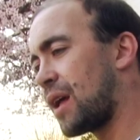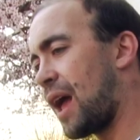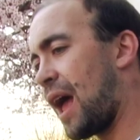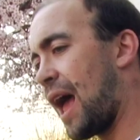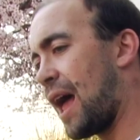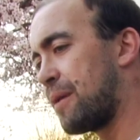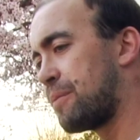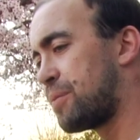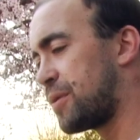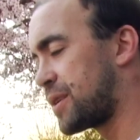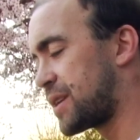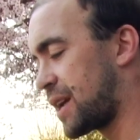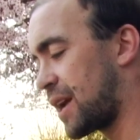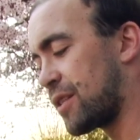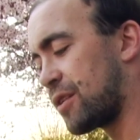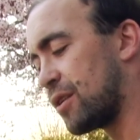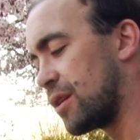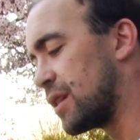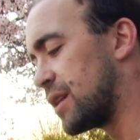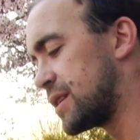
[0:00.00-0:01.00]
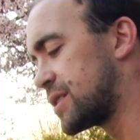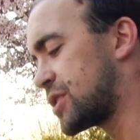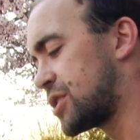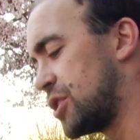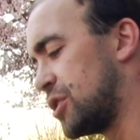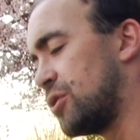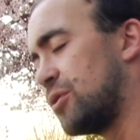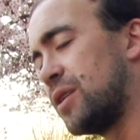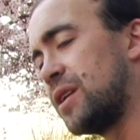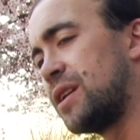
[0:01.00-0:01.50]
had put together a
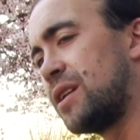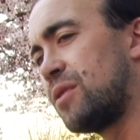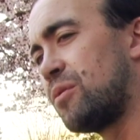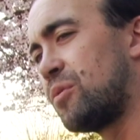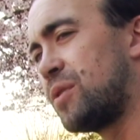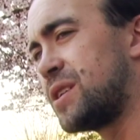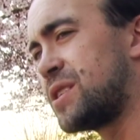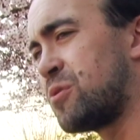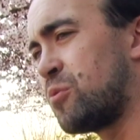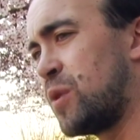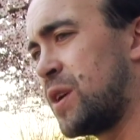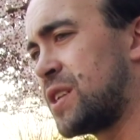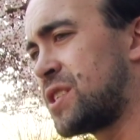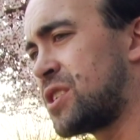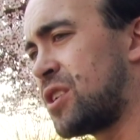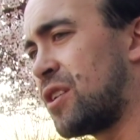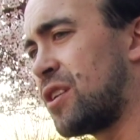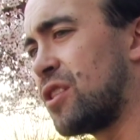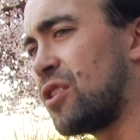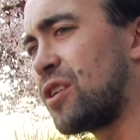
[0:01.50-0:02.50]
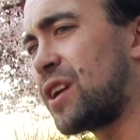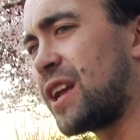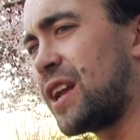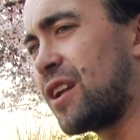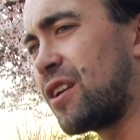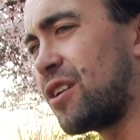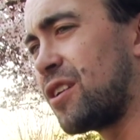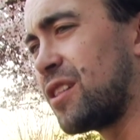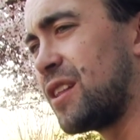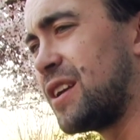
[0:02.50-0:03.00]
list too, and we started
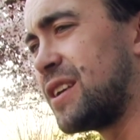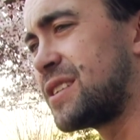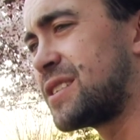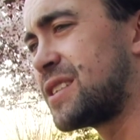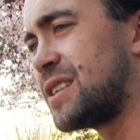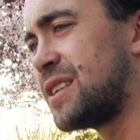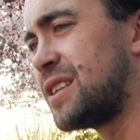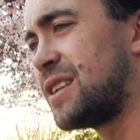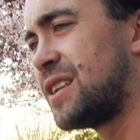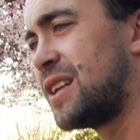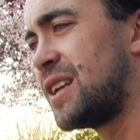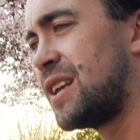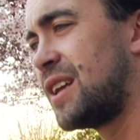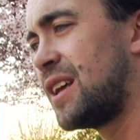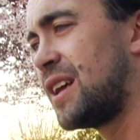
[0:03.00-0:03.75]
looking at her list, and